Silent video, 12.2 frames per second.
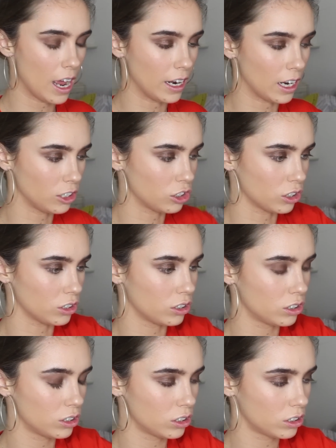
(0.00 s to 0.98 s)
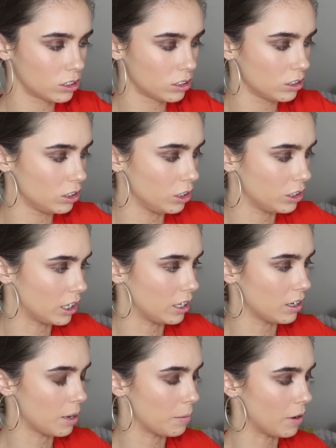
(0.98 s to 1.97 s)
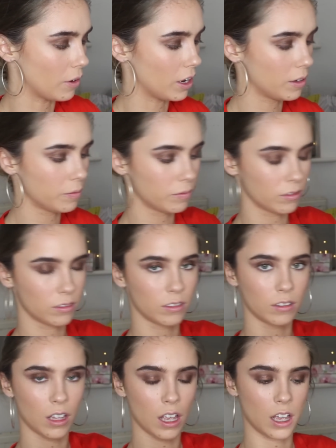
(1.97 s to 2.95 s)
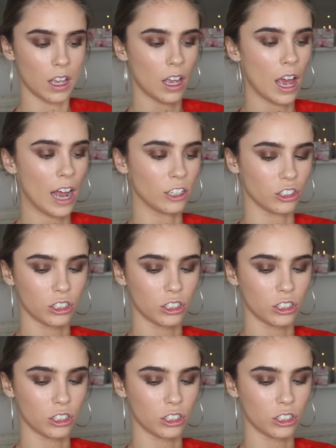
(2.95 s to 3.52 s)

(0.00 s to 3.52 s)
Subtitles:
and I just, using a mirror, I